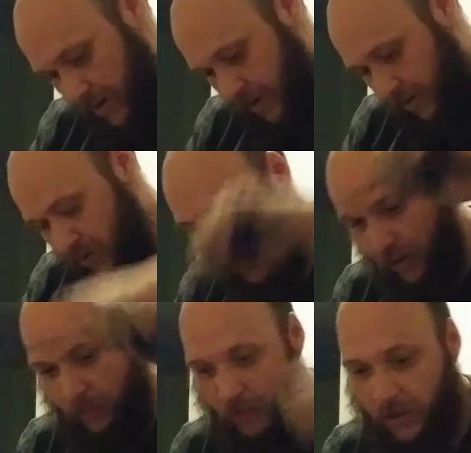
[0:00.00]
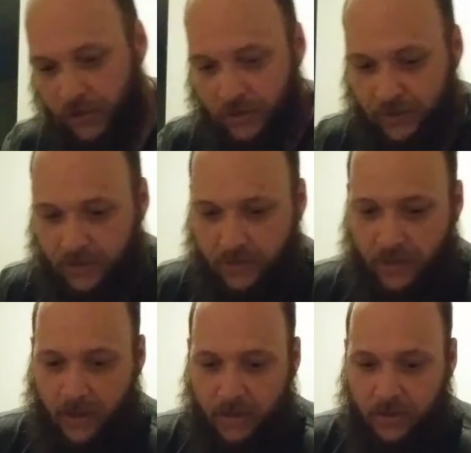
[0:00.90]
your starter brushes.
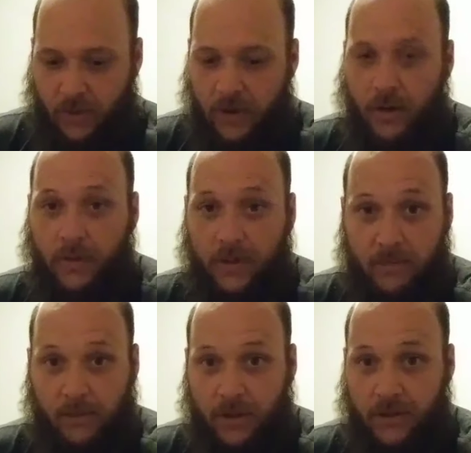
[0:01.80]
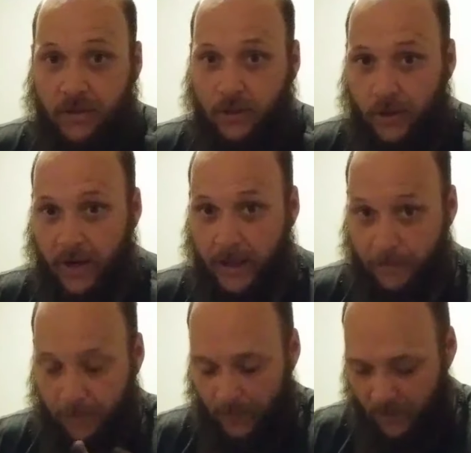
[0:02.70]
Well, I know these brushes are crap,
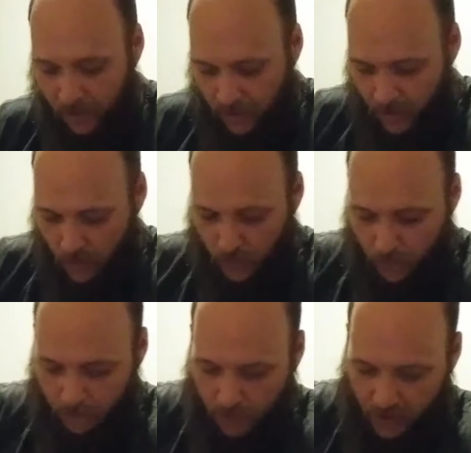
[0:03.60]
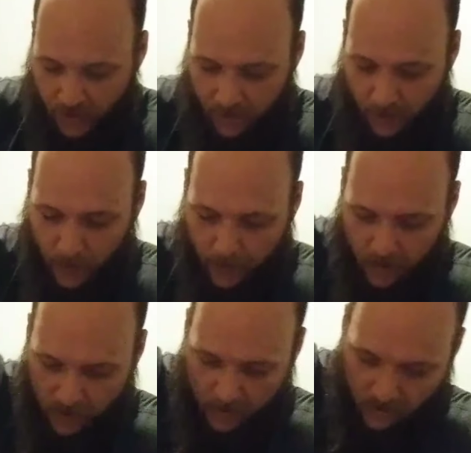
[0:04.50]
but
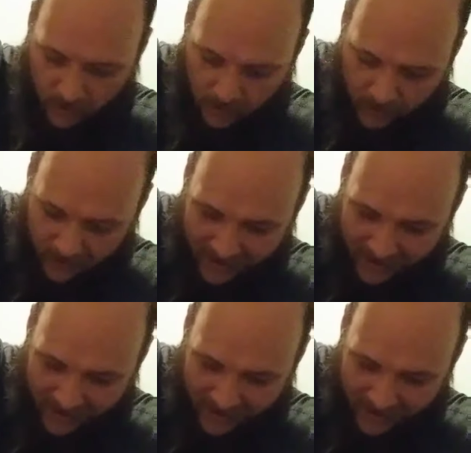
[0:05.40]
that